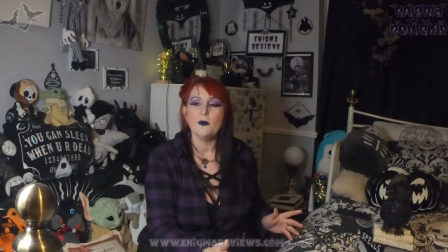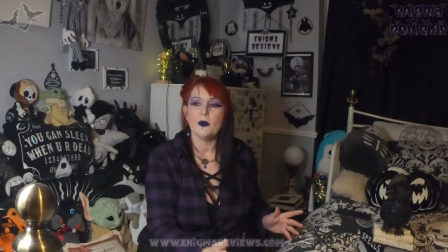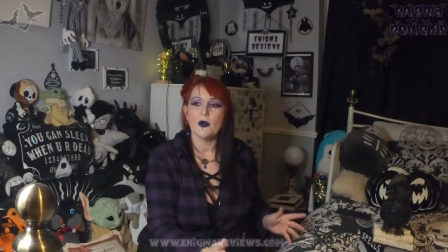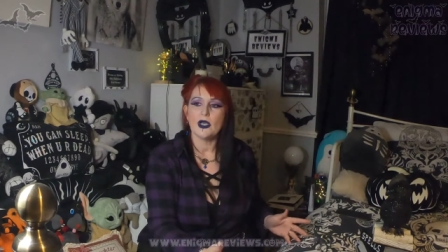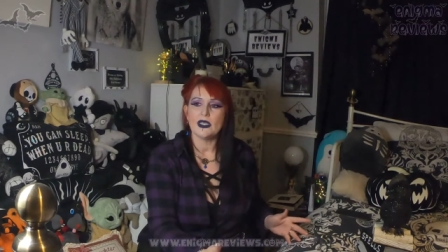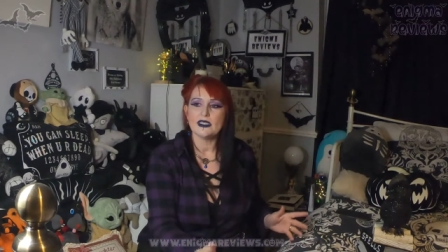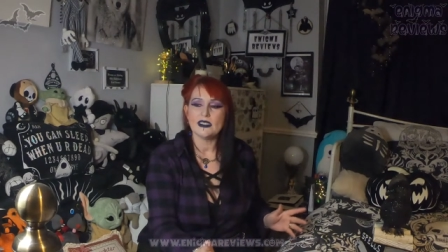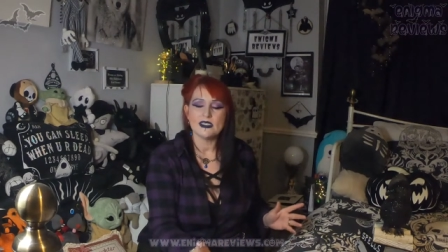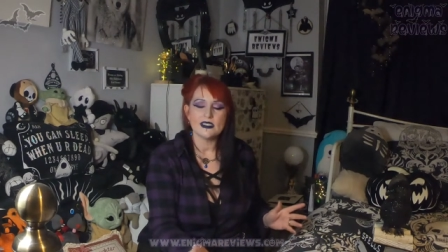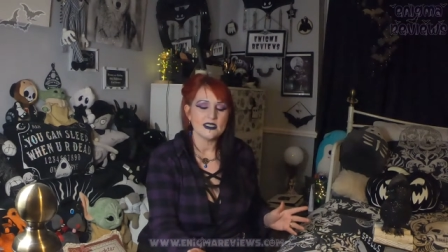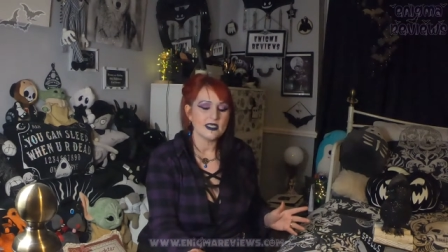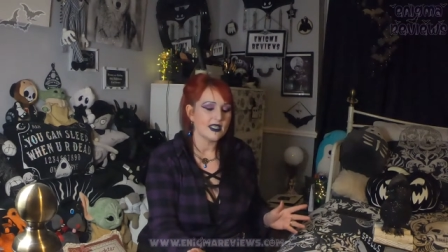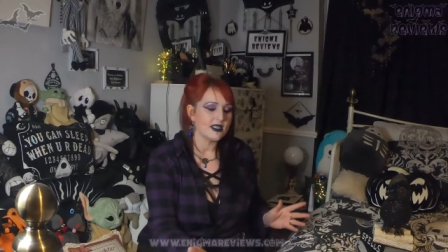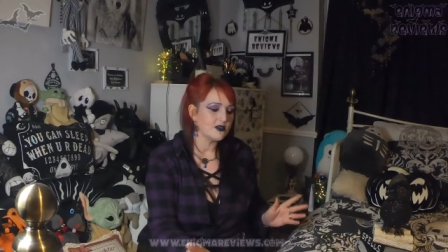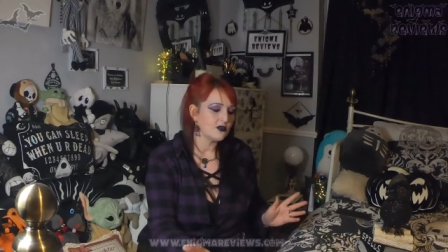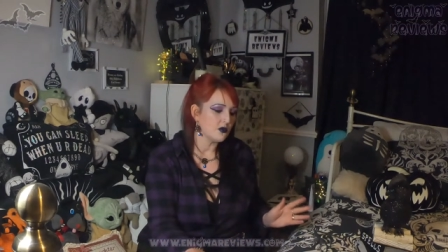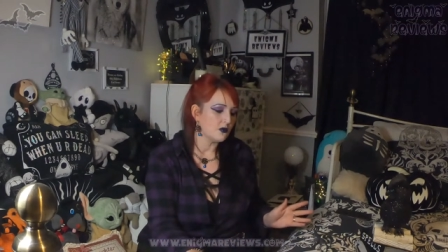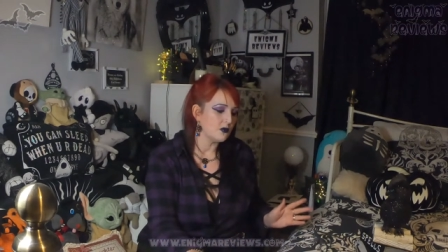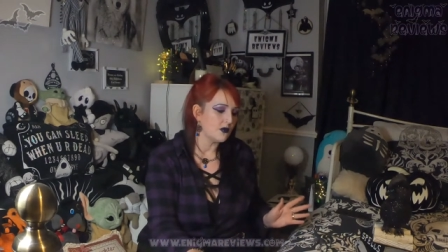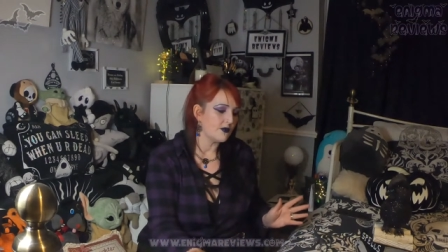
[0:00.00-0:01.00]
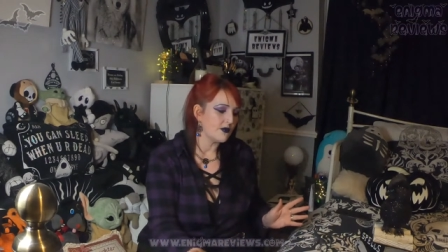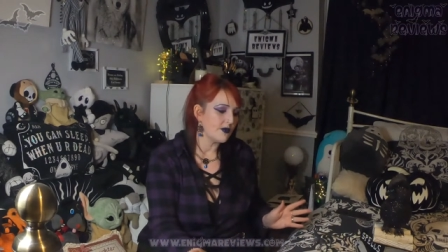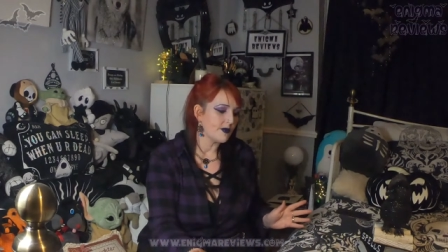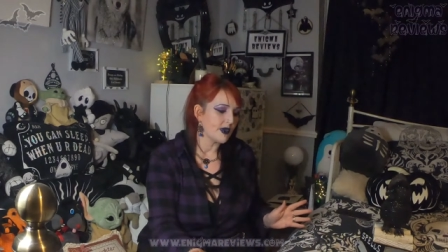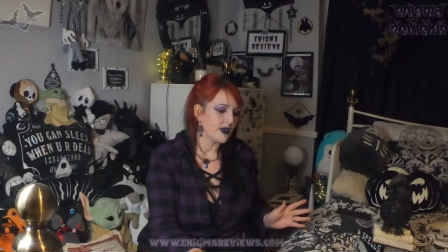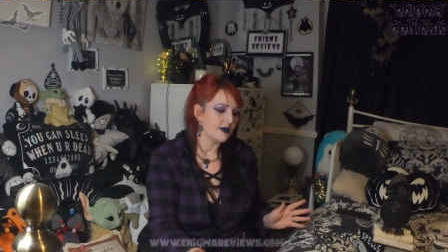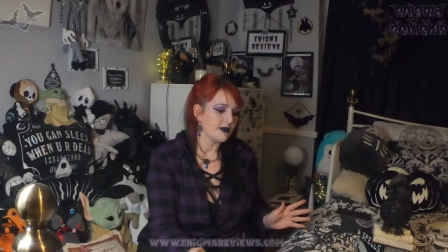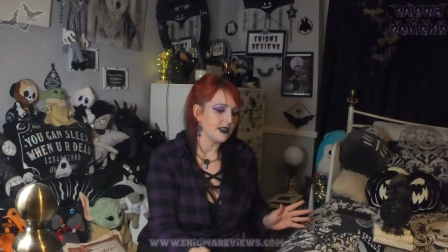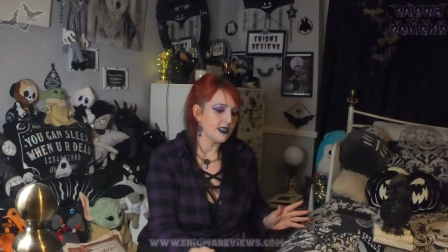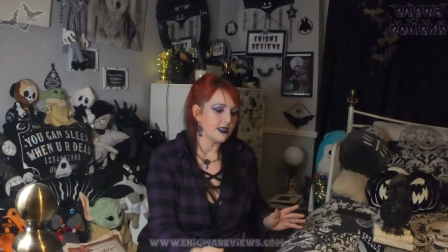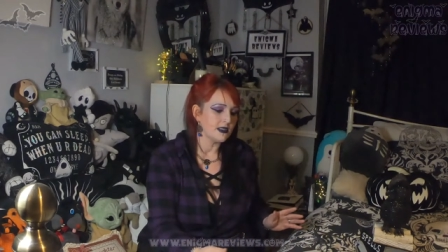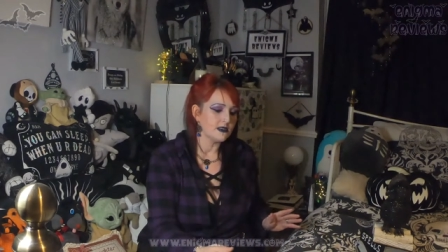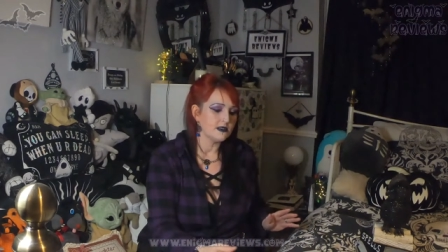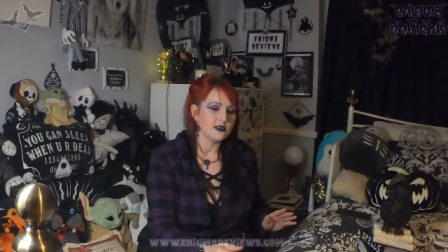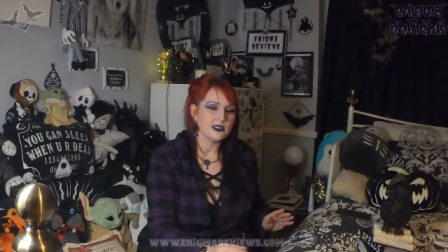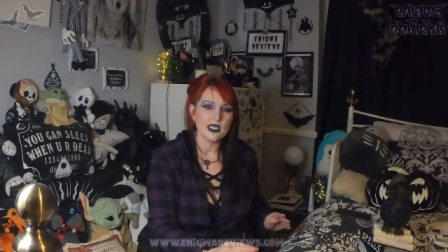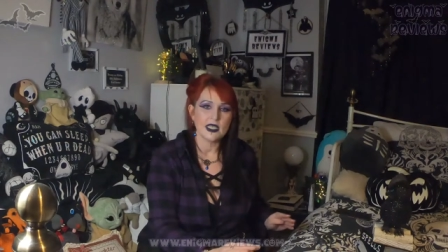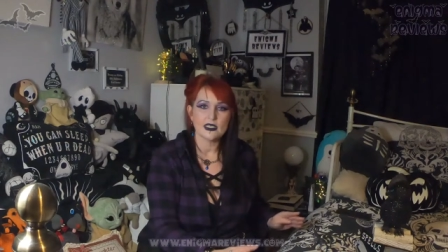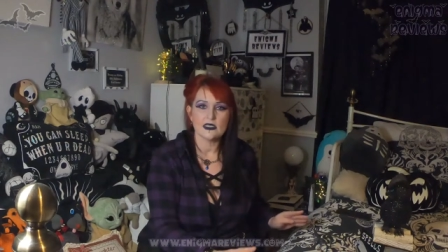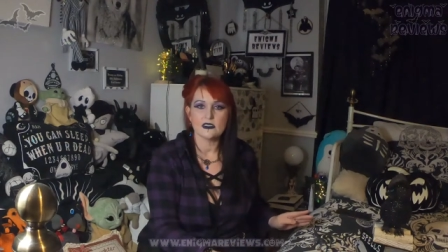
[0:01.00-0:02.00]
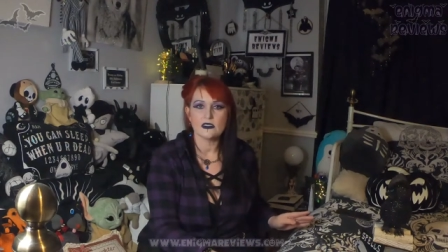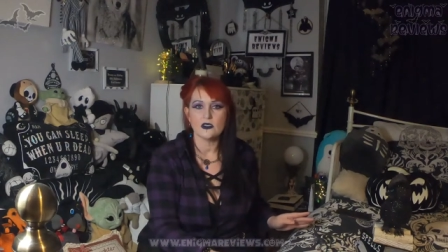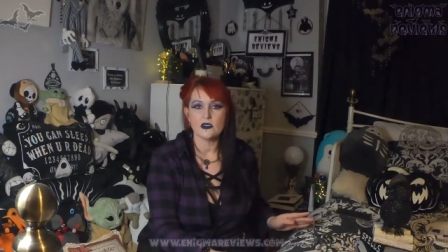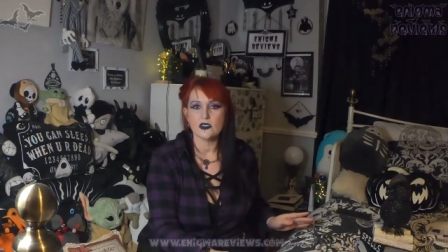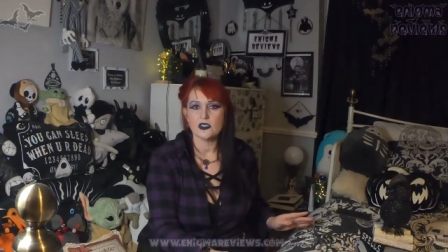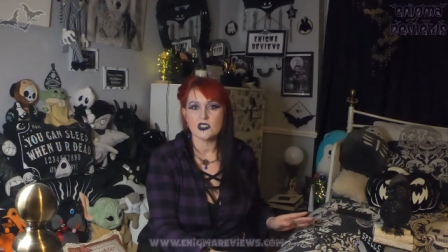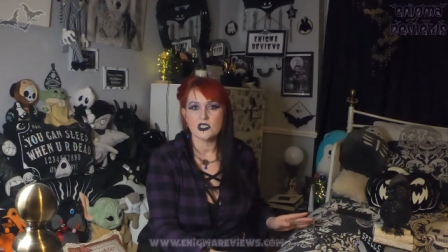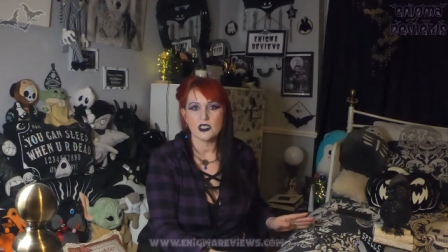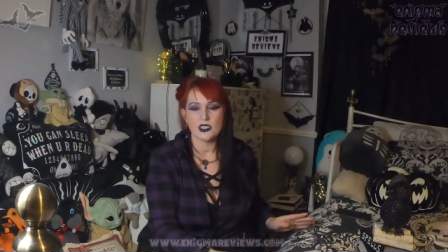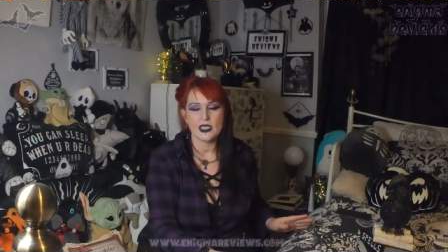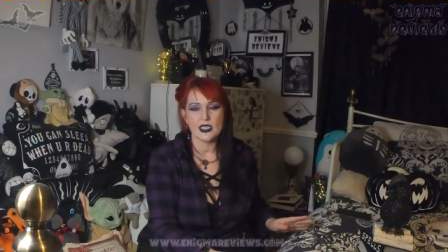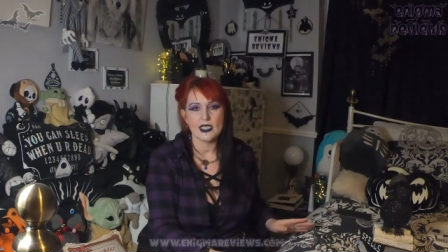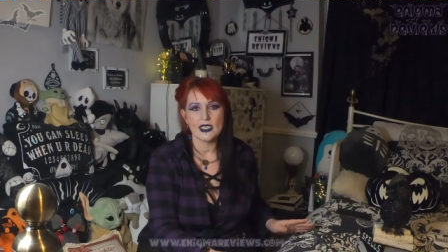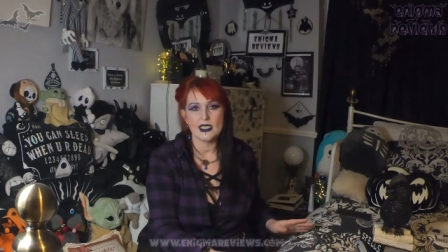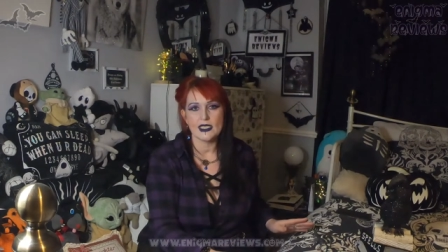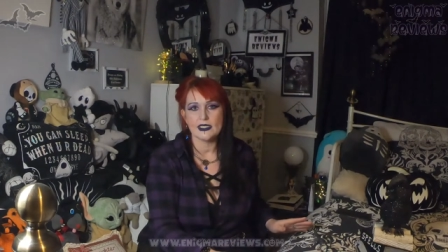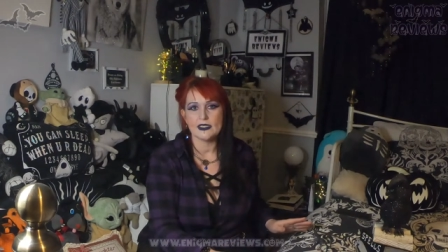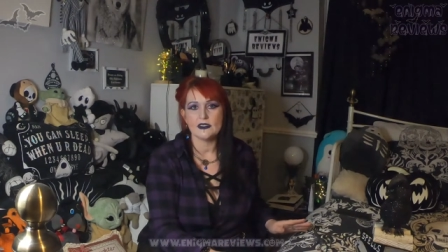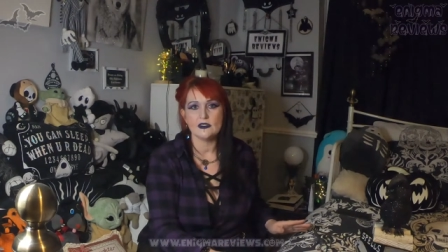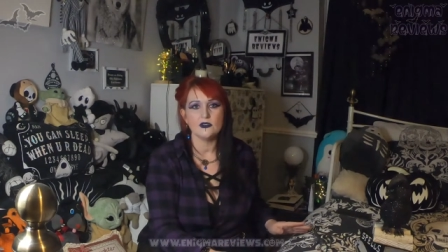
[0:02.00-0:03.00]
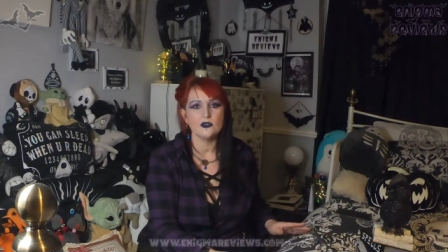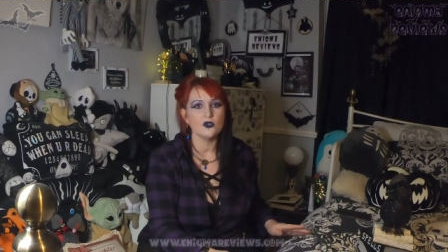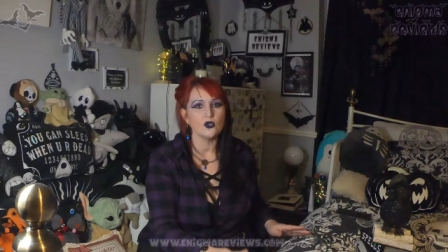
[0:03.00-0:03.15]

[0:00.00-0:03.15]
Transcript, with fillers: But I did say, don't worry about it, take as long as you need,